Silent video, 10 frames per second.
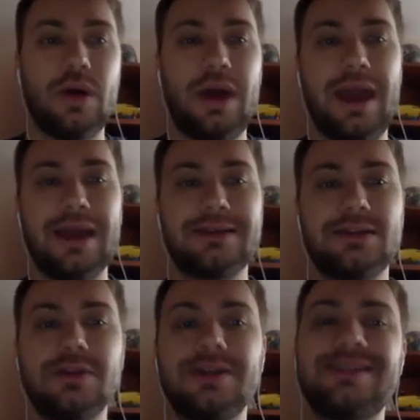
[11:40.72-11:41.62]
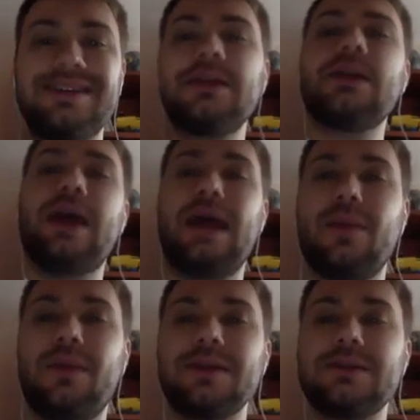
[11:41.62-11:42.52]
add not a single
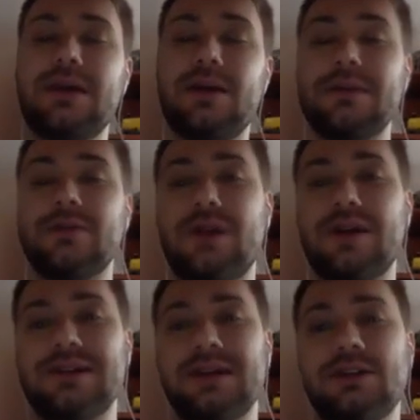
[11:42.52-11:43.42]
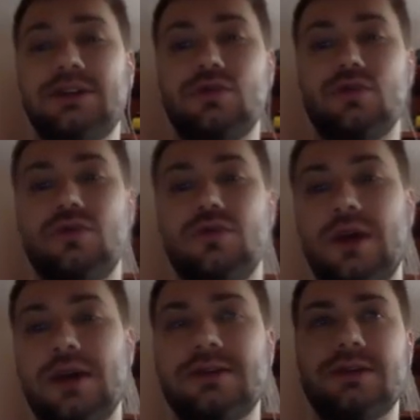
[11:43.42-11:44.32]
element, but rather to
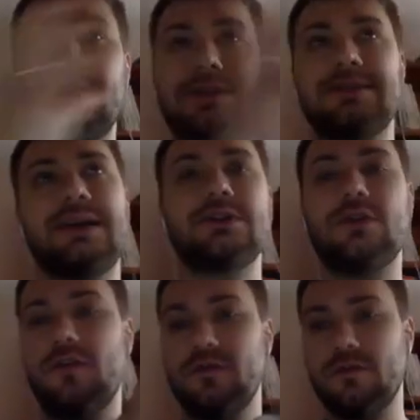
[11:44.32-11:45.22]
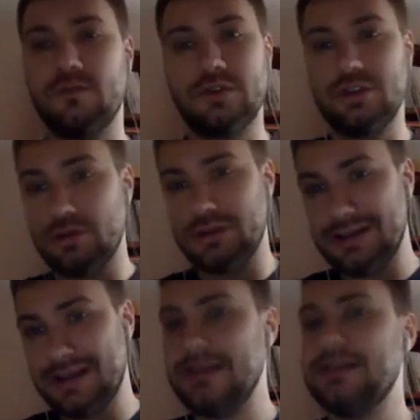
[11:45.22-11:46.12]
add content of
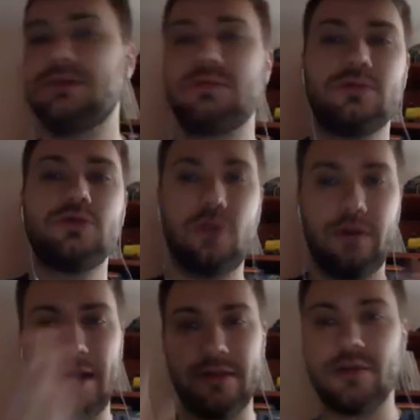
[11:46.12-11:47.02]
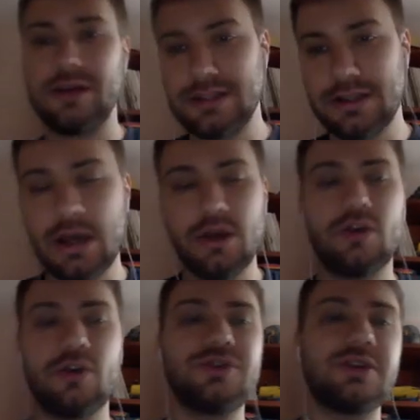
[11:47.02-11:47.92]
certain list to another list, you
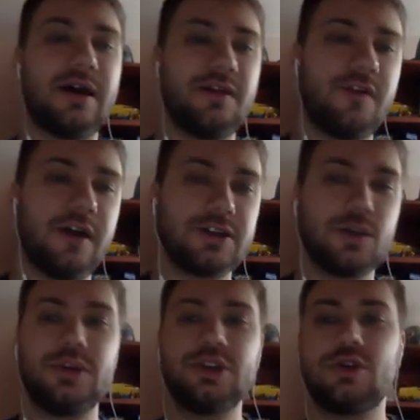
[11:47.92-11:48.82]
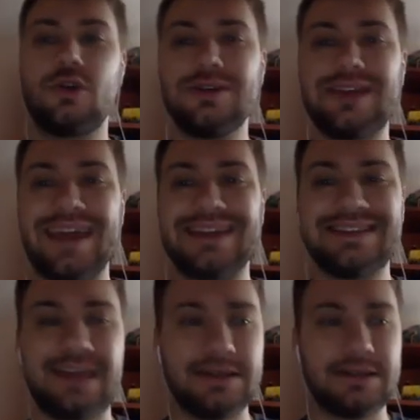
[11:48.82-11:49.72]
could use another function which is called
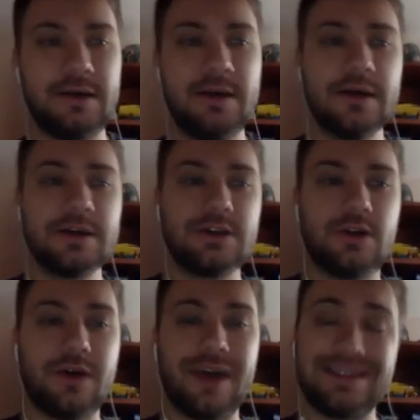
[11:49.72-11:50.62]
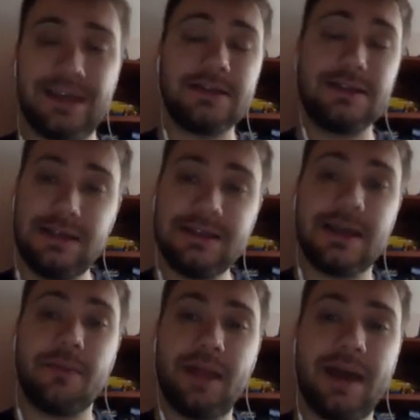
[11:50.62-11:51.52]
extend. So extend is
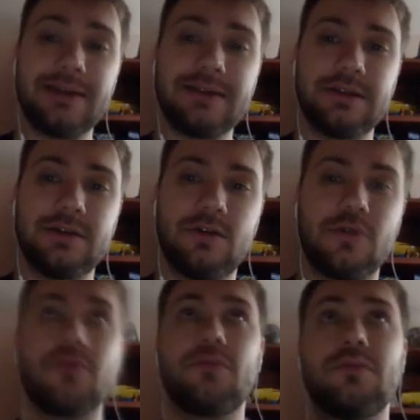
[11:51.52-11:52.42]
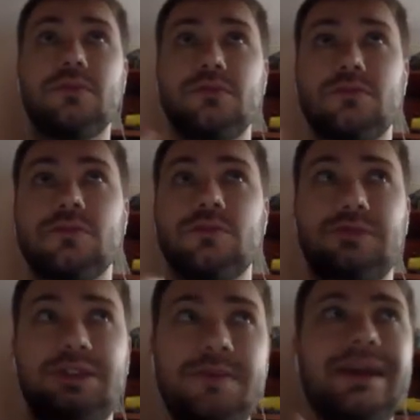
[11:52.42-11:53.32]
applied or
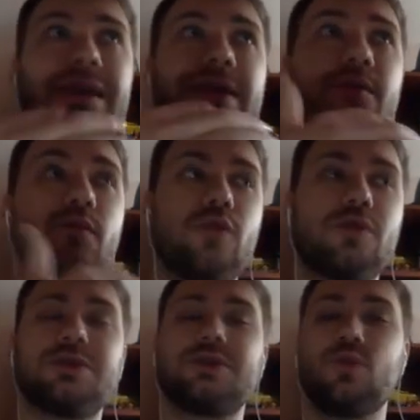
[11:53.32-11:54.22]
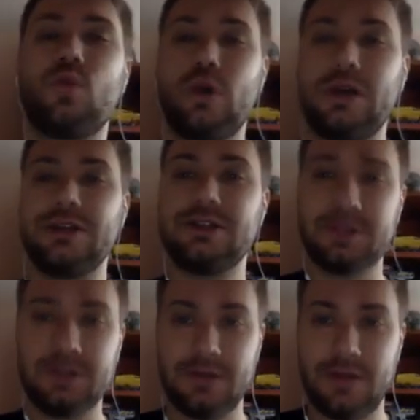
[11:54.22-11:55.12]
typically works with
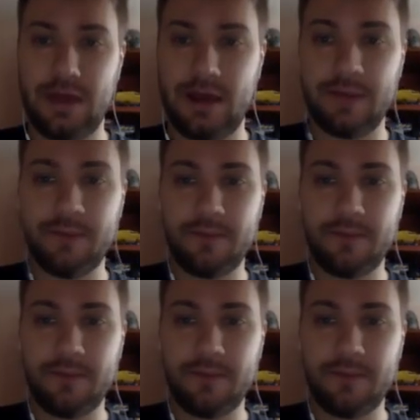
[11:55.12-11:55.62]
the